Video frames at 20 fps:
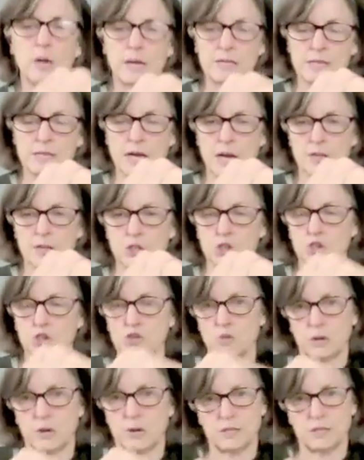and tie the
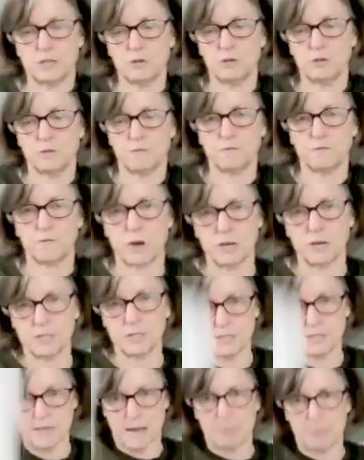string to the front.
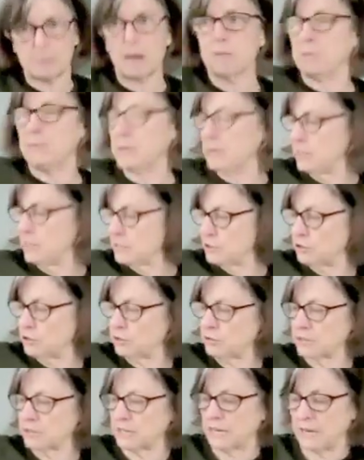That might be
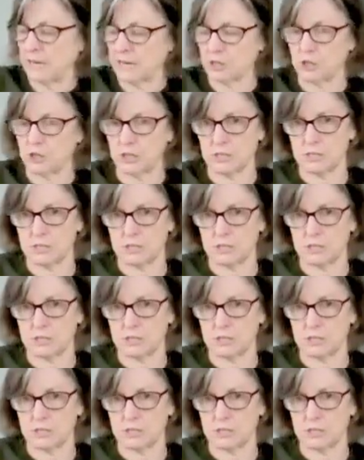easier to catch it.